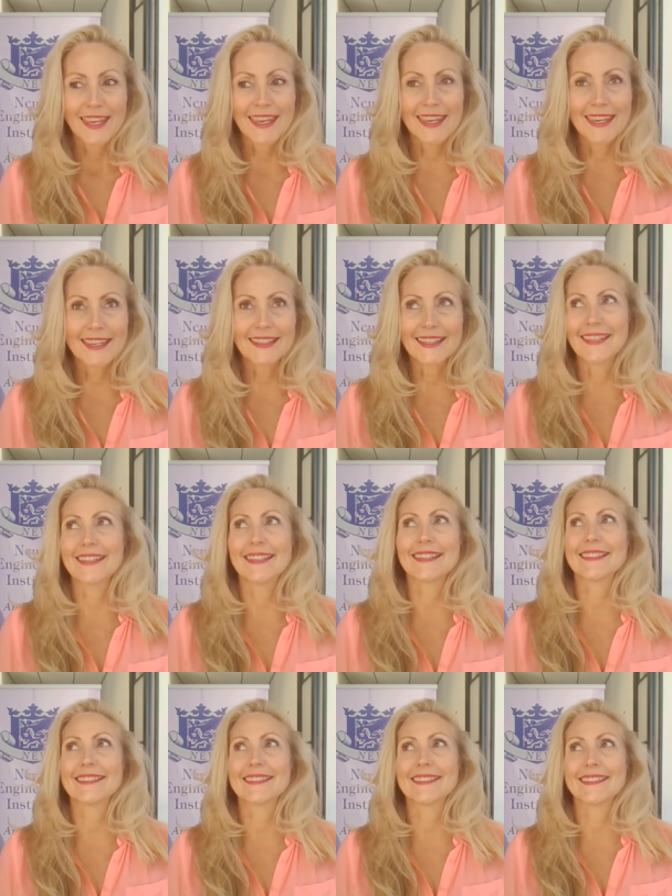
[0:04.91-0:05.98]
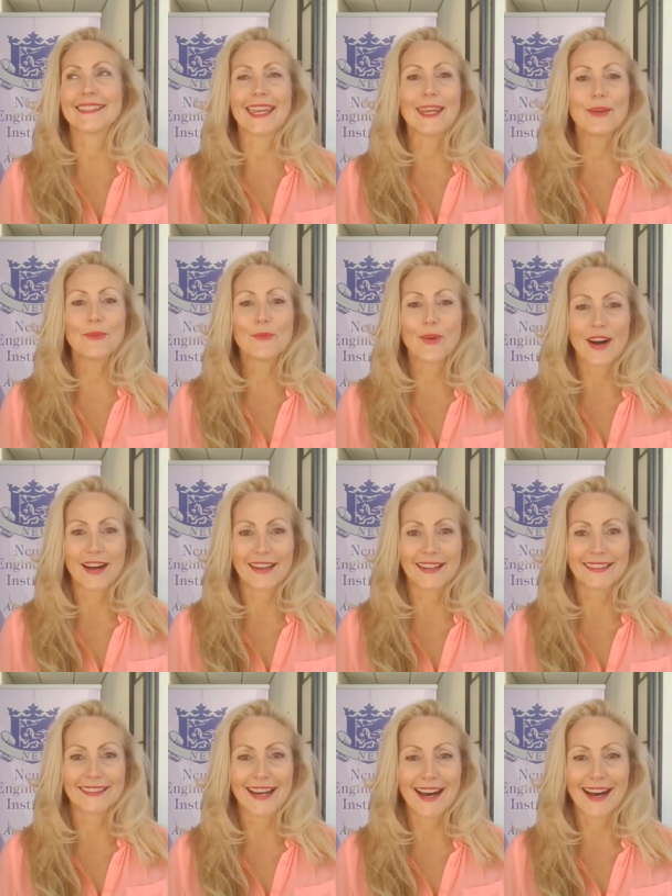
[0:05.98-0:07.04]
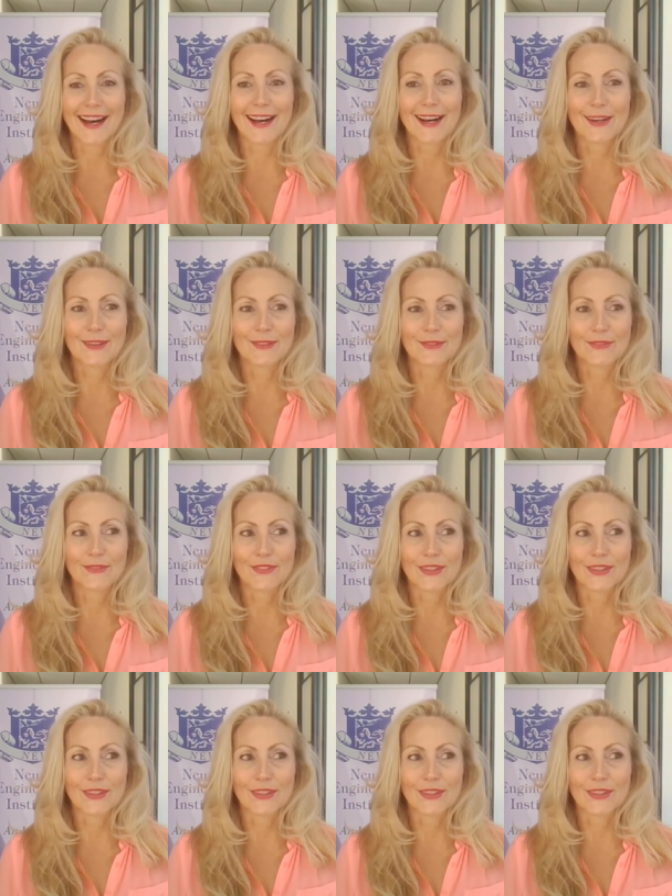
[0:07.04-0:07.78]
It is day one of